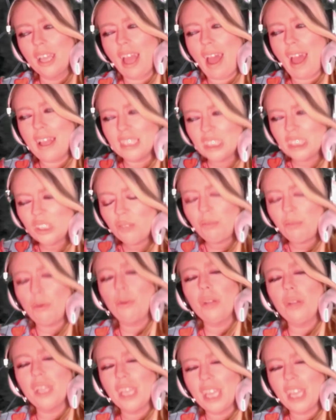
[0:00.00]
as
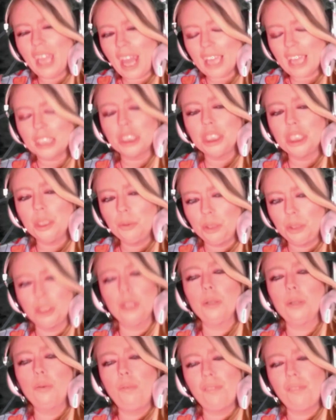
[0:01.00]
fully as you
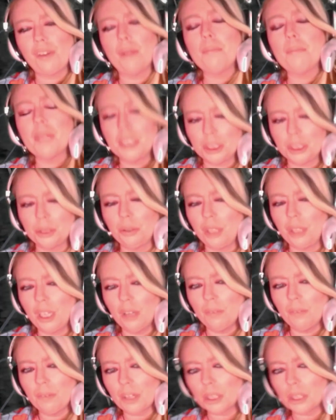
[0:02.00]
do from the
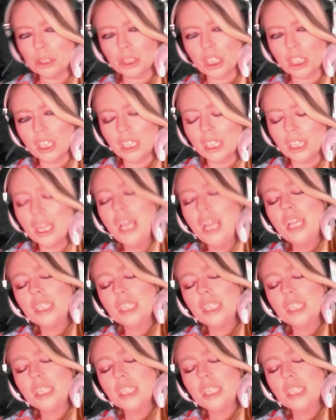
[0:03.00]
studio version.